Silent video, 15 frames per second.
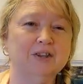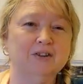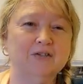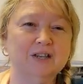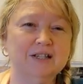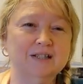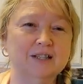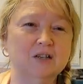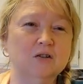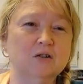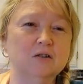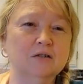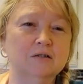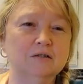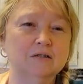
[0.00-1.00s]
they're these
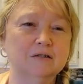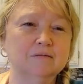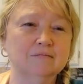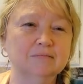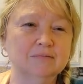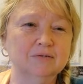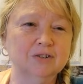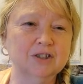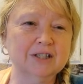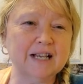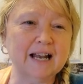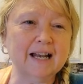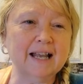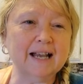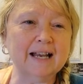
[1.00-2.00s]
little, look
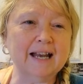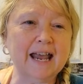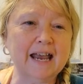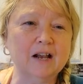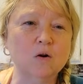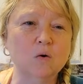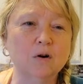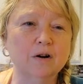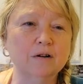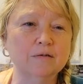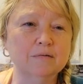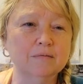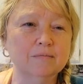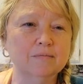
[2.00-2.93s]
kind of like an acorn.